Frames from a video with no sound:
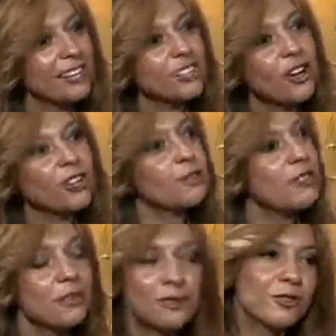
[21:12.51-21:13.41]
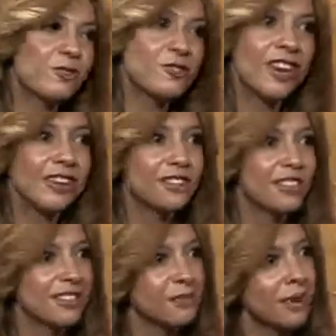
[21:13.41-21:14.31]
Talk to us about those
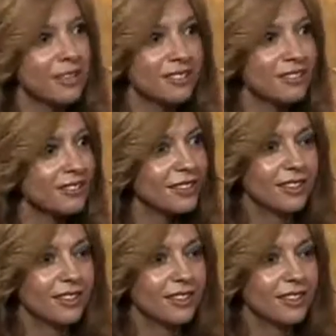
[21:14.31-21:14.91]
challenges. What is